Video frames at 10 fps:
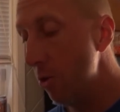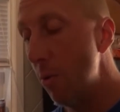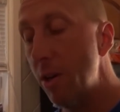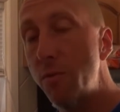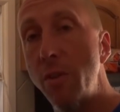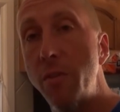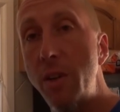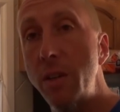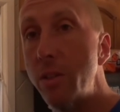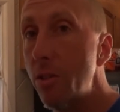Transfer
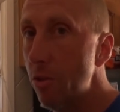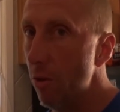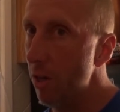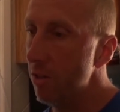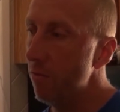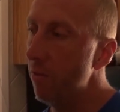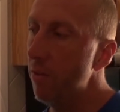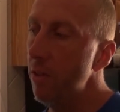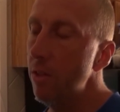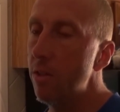funds. Transfer
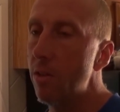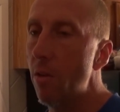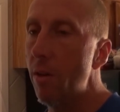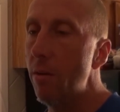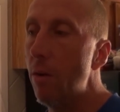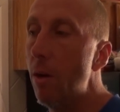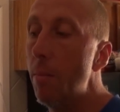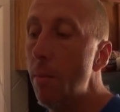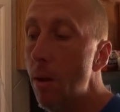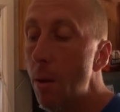funds so that
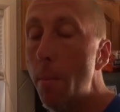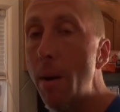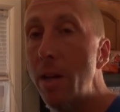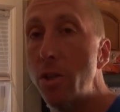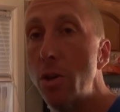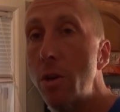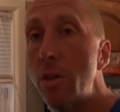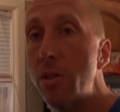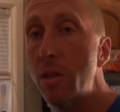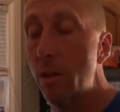uh, my
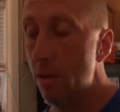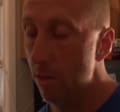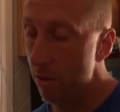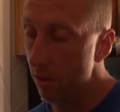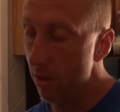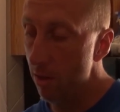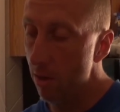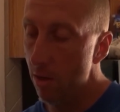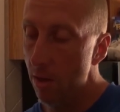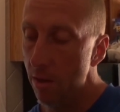insurance,
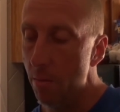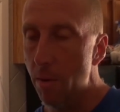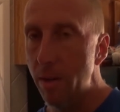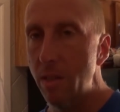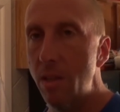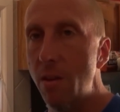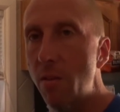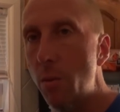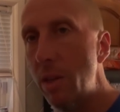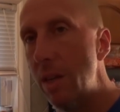the money's in
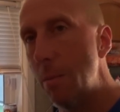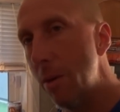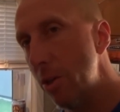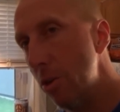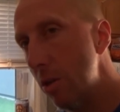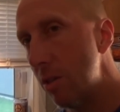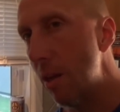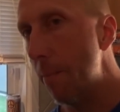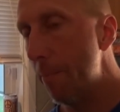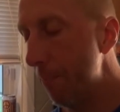there for when they take my
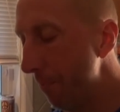insurance out.